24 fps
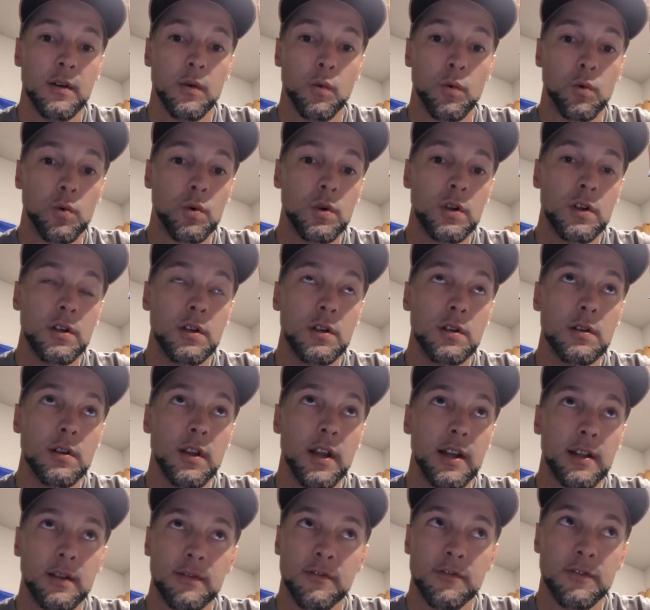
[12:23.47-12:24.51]
We're
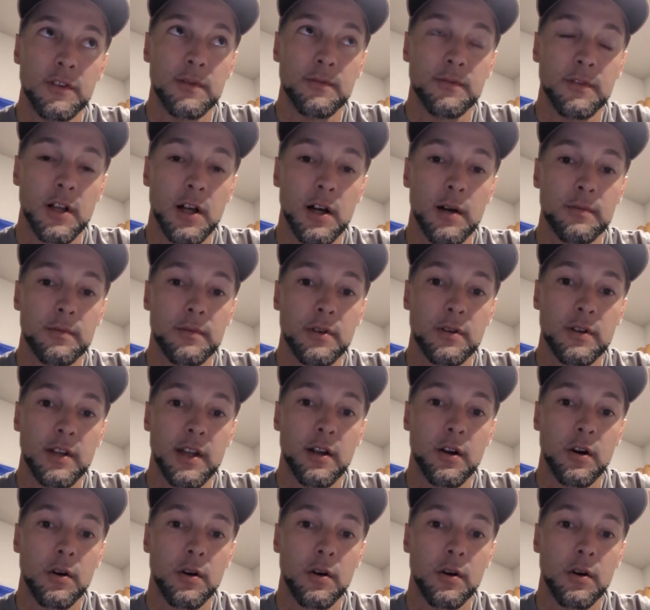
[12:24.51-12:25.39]
like flip-flopped, okay?